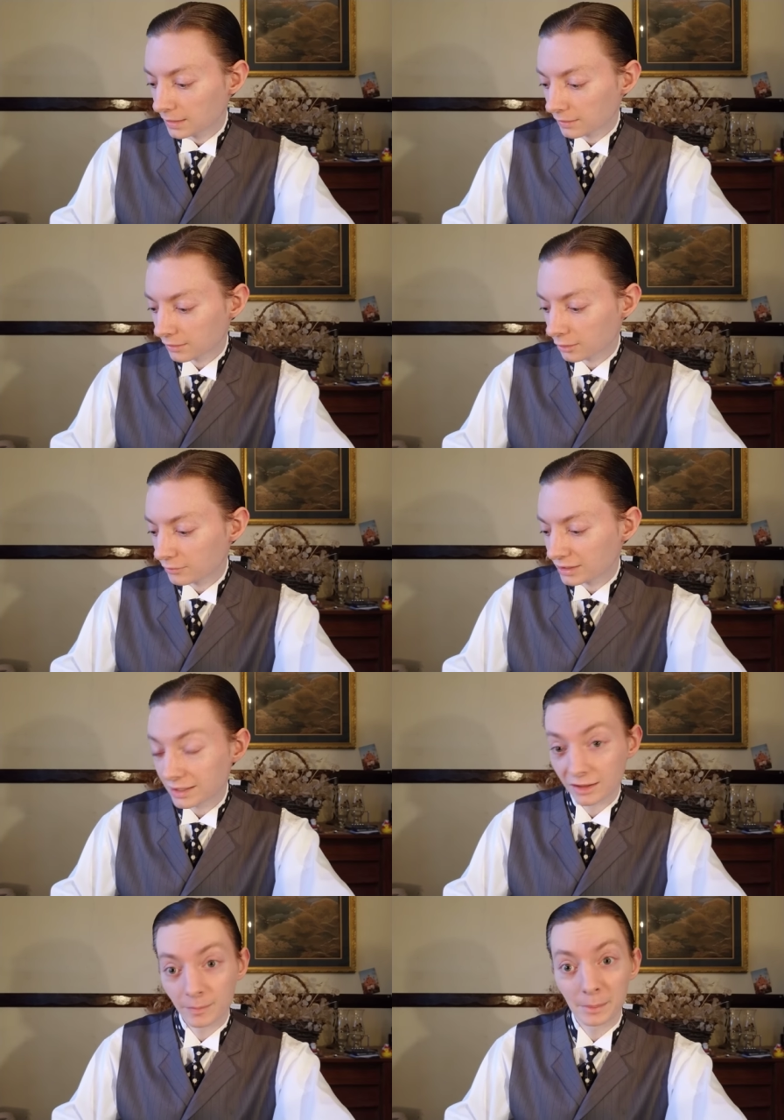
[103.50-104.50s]
So uh,
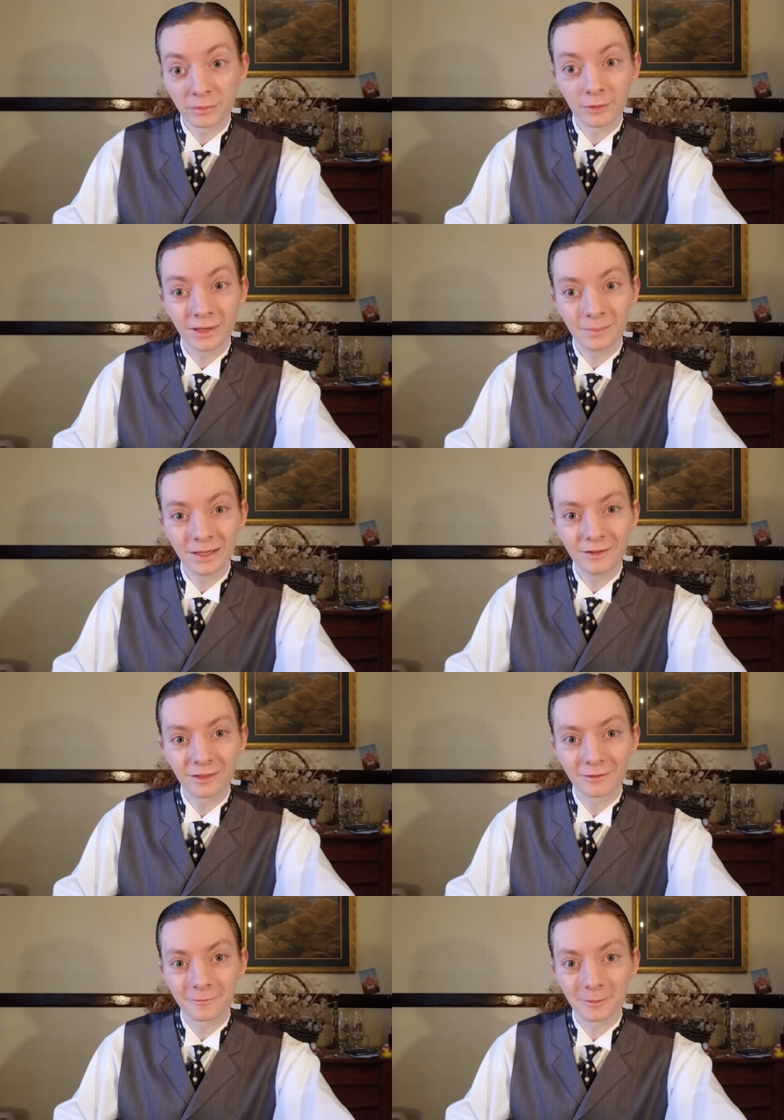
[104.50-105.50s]
yes, pepperoni
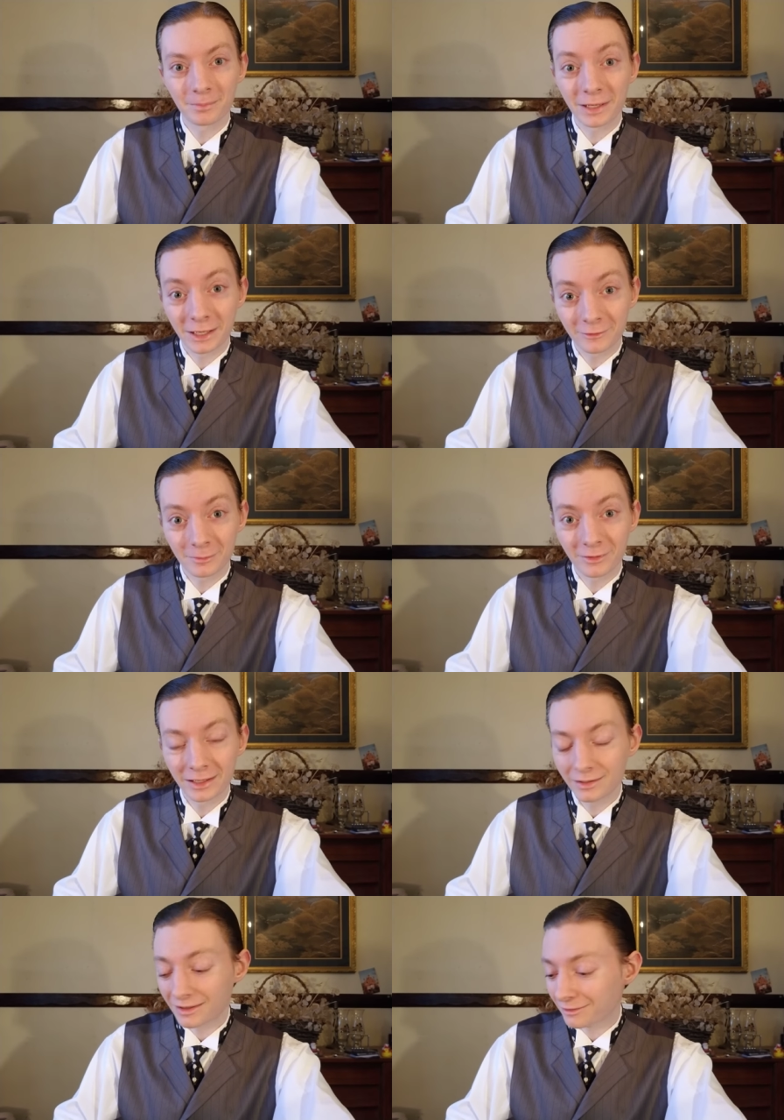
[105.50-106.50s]
pizza from Panera
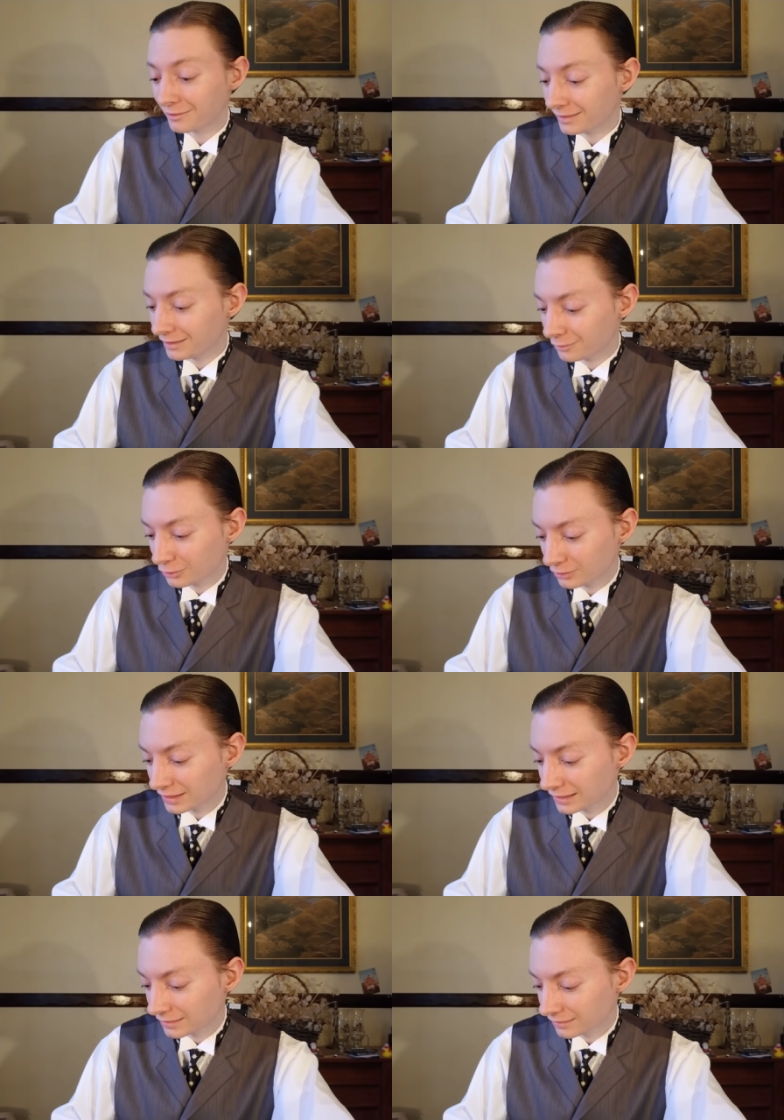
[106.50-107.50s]
Bread. Yes, indeed, you could
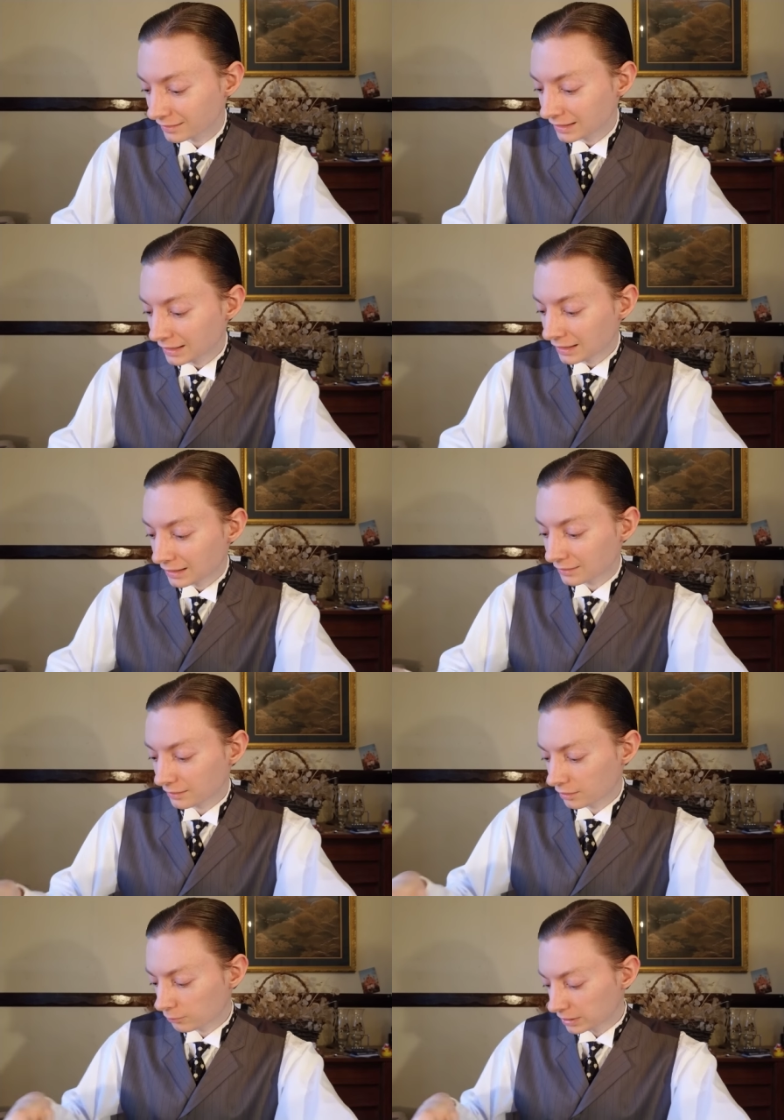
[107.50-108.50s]
get it. Uh,
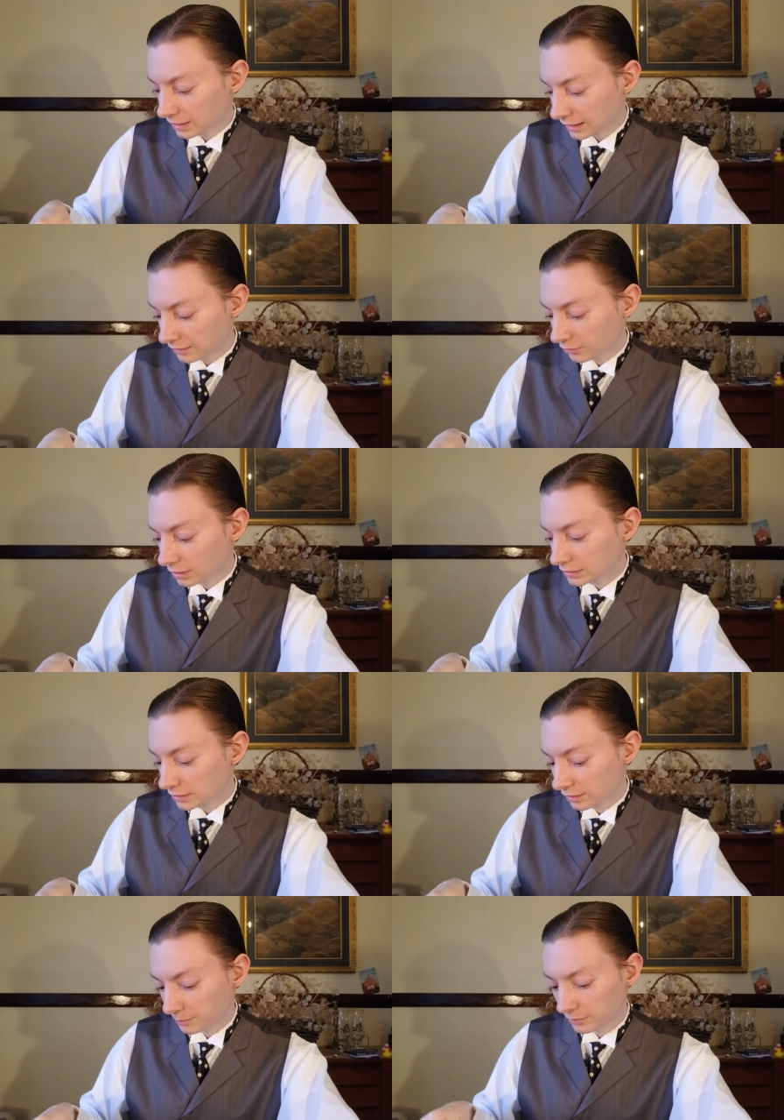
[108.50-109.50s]
this is what it has on it.
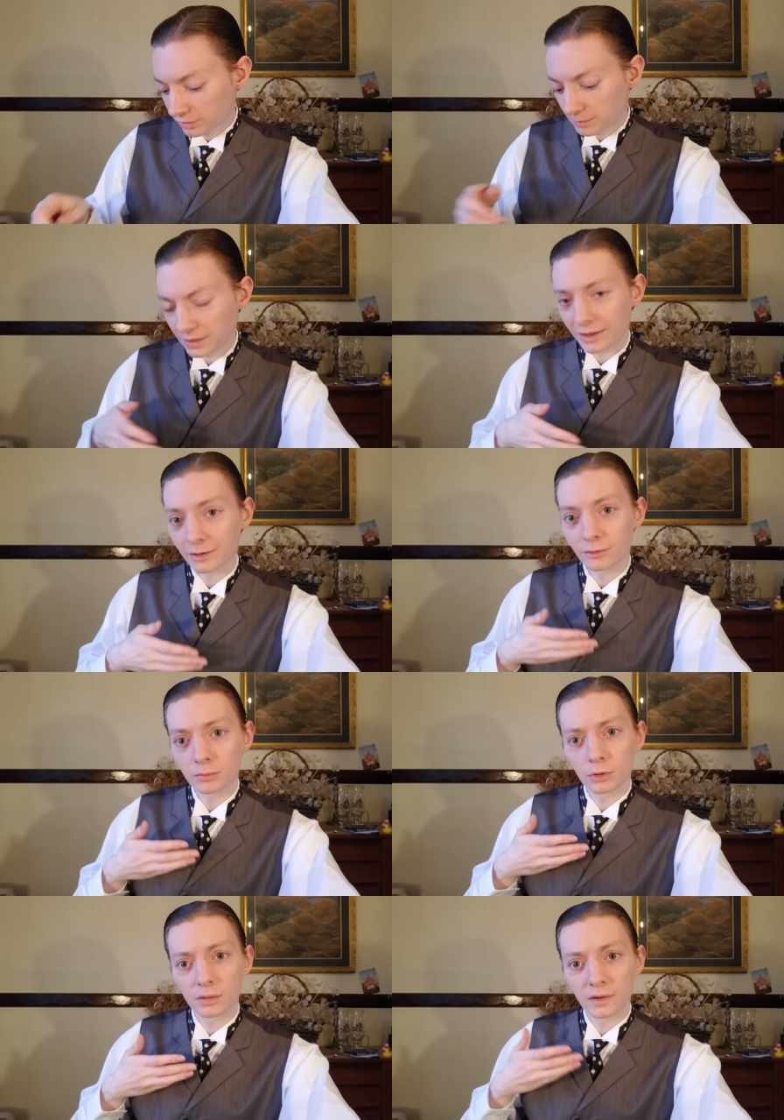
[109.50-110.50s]
It's supposed to be like a little
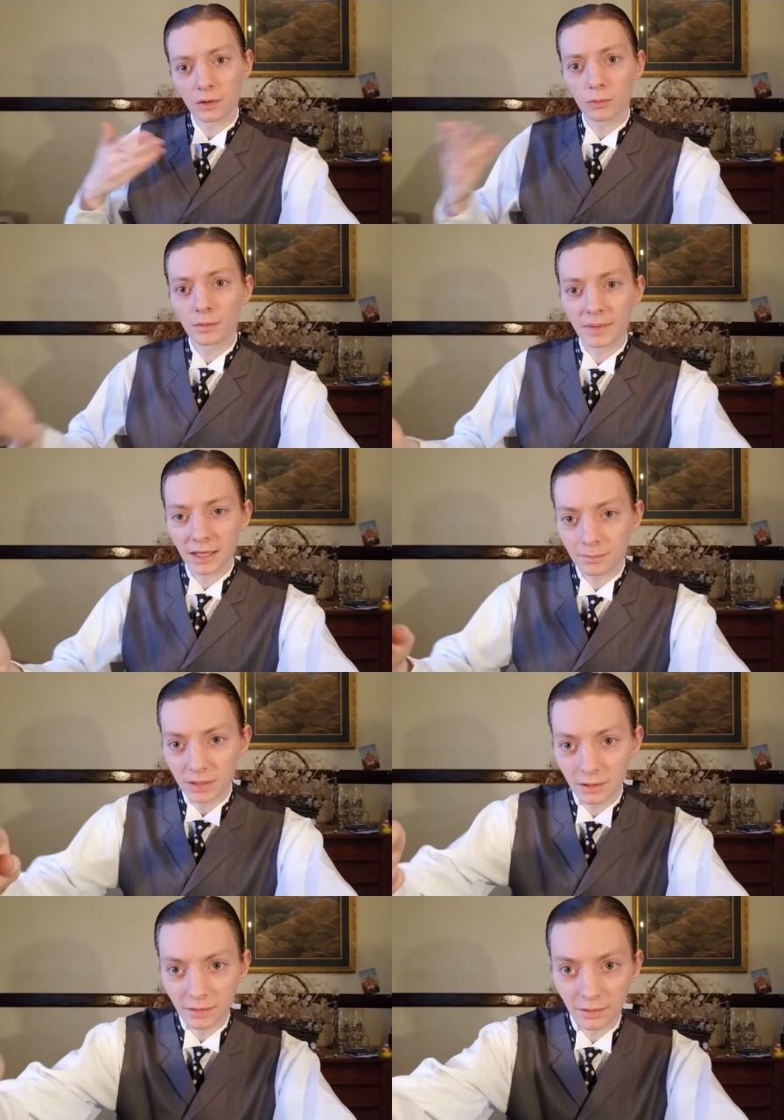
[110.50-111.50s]
more of a gourmet
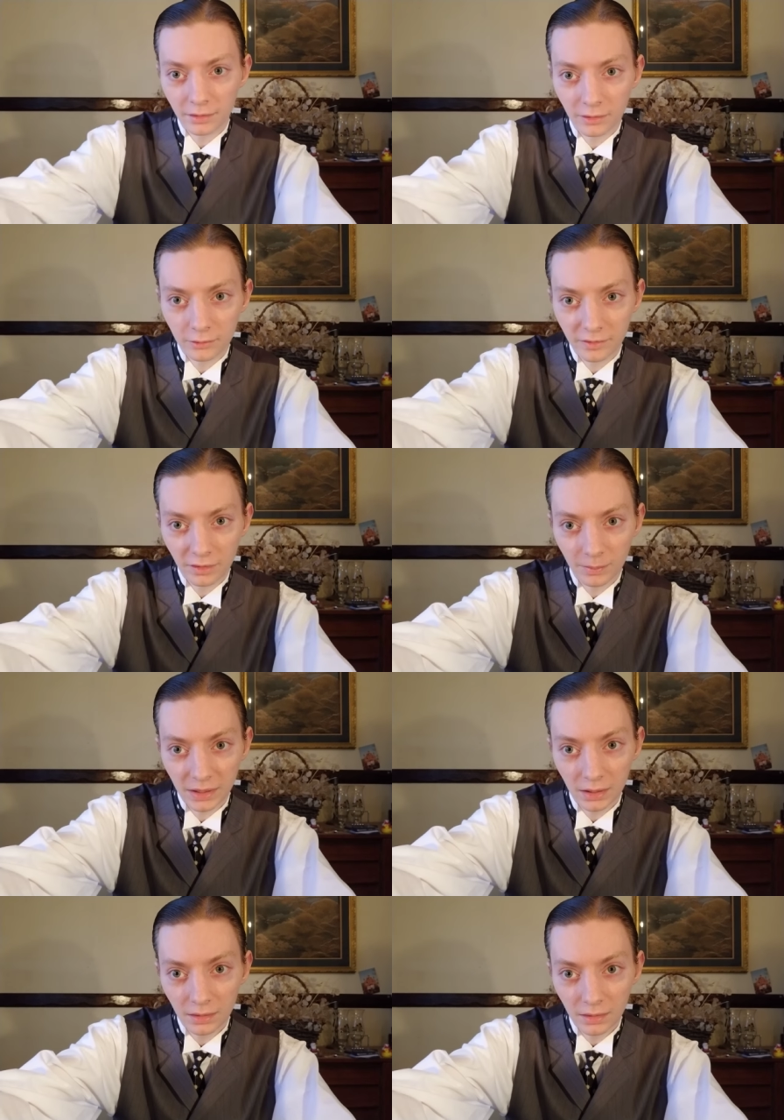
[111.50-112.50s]
pizza, so to
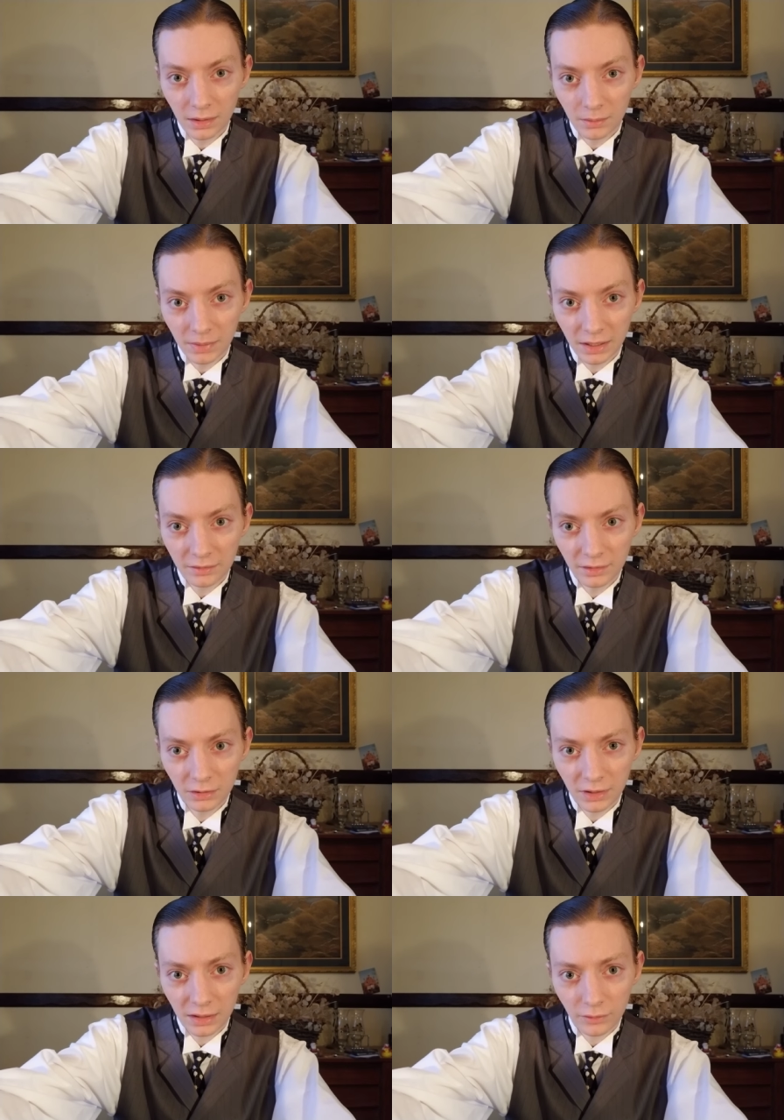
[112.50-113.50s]
speak, because, you
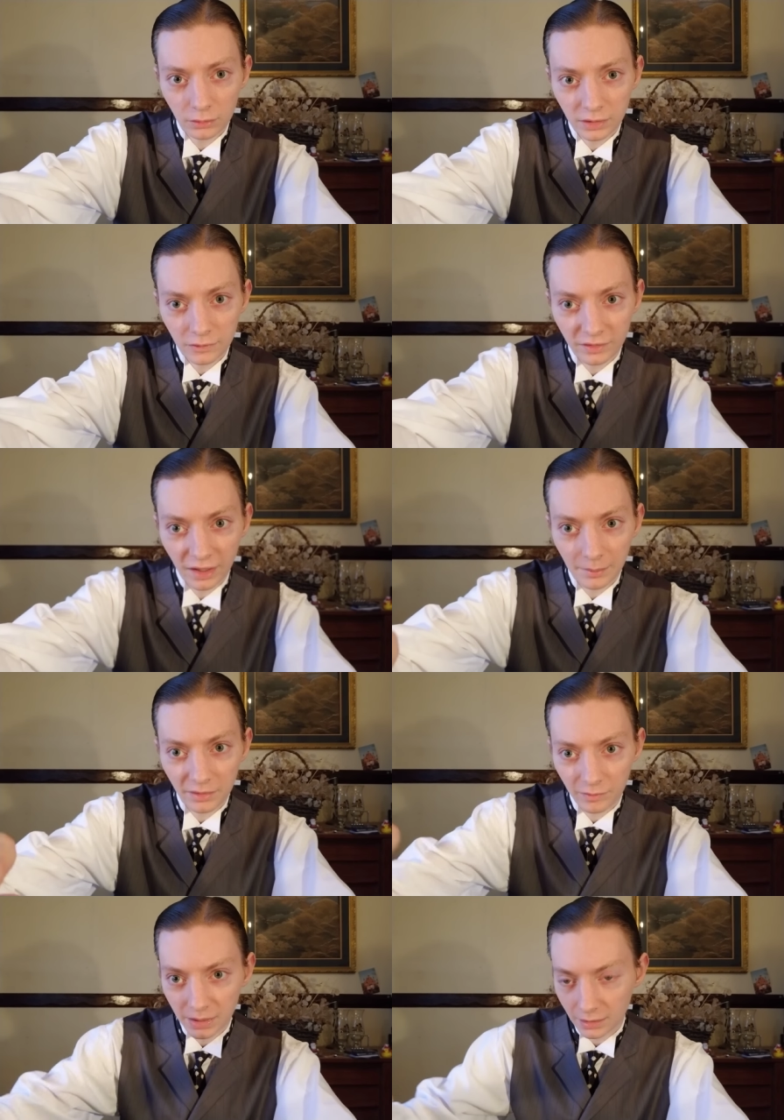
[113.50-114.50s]
know, you have all different types
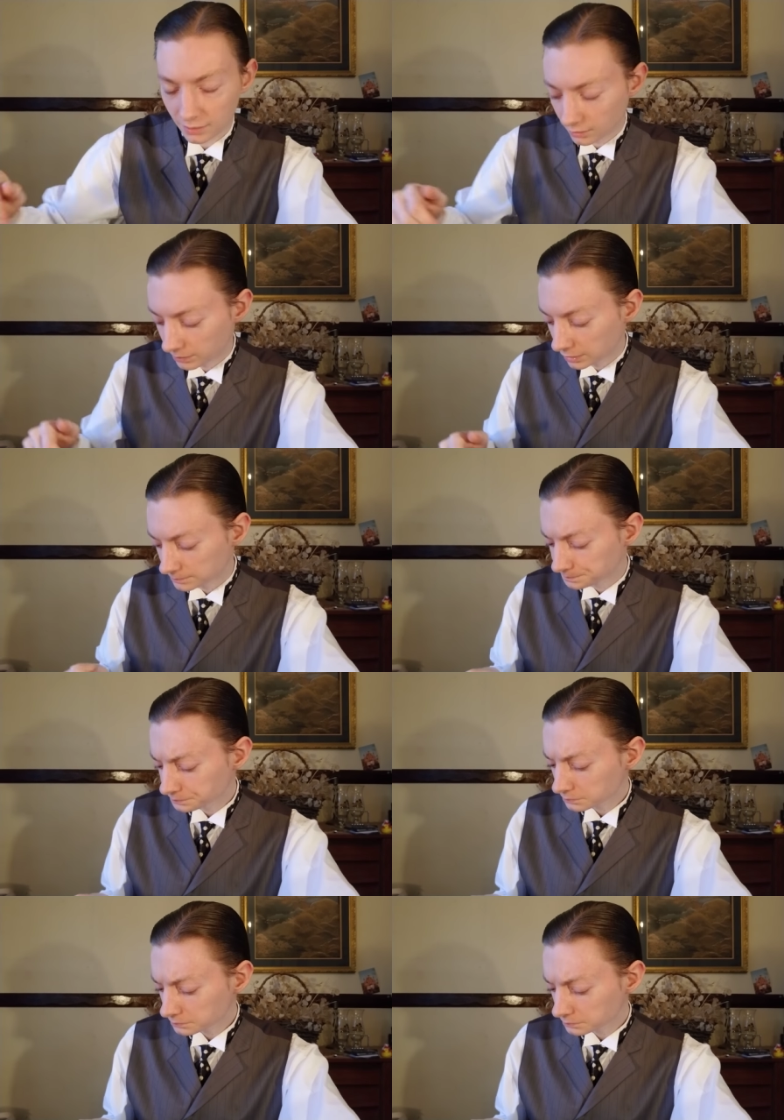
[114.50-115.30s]
of pizza, but